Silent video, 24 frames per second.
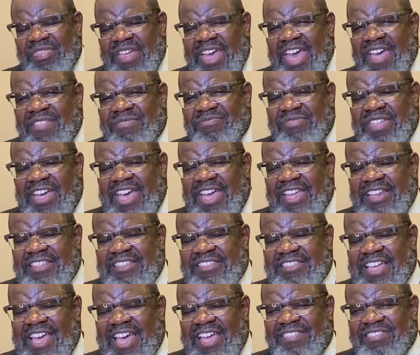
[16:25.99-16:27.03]
that,
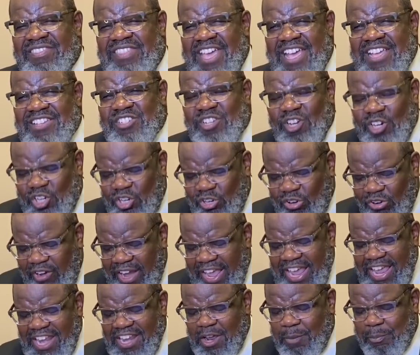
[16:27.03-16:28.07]
that, that there's a
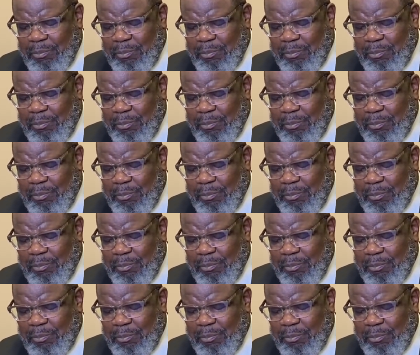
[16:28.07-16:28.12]
greater